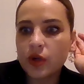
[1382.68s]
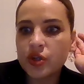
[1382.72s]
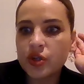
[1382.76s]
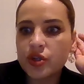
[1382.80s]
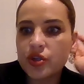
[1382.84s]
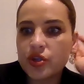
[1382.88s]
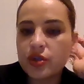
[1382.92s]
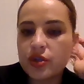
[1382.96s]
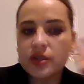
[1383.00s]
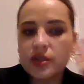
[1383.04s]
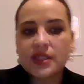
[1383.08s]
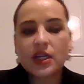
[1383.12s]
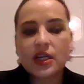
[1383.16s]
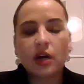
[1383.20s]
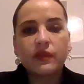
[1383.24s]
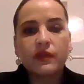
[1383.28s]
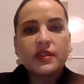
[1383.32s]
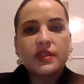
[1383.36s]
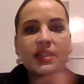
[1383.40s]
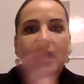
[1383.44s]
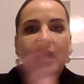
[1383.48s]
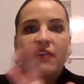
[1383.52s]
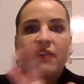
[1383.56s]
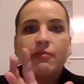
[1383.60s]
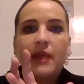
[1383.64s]
you do is they
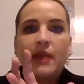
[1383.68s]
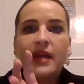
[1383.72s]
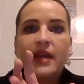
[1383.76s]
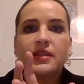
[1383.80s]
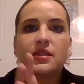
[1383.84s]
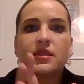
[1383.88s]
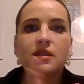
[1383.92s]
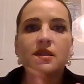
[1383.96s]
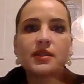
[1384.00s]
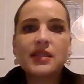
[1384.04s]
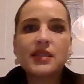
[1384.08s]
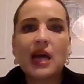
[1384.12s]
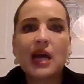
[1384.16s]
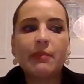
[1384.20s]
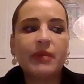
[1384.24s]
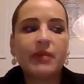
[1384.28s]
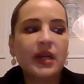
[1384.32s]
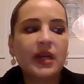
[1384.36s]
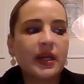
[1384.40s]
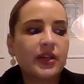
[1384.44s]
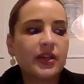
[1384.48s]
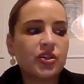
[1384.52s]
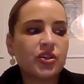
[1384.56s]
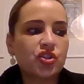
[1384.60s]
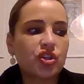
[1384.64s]
obviously have maintenance happening
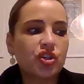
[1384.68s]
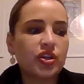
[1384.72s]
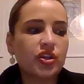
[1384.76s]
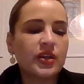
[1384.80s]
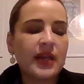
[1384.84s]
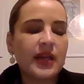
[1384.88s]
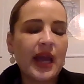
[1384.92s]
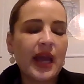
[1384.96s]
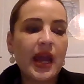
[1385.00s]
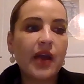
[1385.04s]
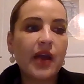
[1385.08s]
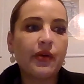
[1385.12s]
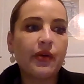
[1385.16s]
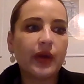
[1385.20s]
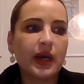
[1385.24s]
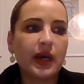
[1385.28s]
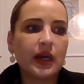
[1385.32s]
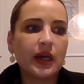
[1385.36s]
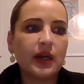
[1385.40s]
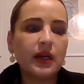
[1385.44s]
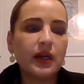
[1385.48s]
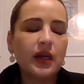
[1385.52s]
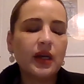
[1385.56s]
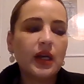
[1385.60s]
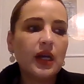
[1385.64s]
in a certain
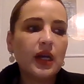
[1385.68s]
area.